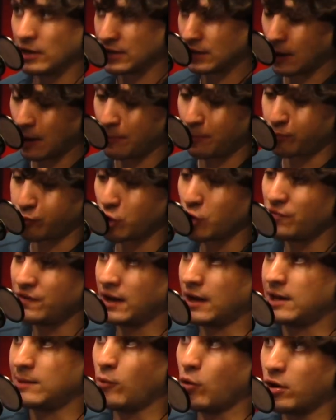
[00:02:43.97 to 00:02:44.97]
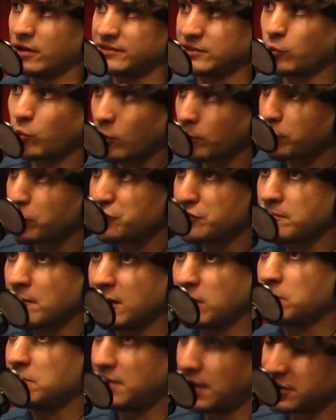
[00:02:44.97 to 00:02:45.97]
Approving anymore. It's like we're approving
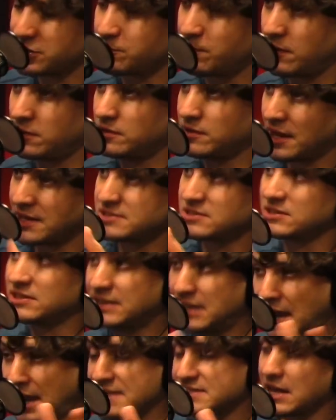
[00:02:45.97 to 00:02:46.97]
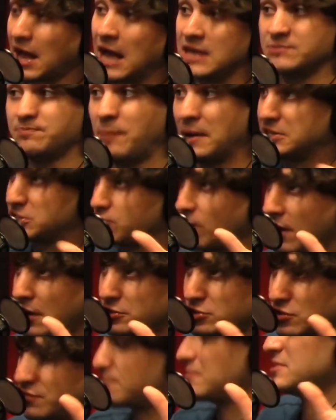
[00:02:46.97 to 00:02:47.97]
money we can't spend. That's the case as best
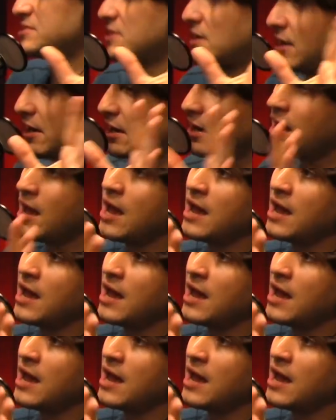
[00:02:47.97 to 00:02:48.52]
finders are from the Senate.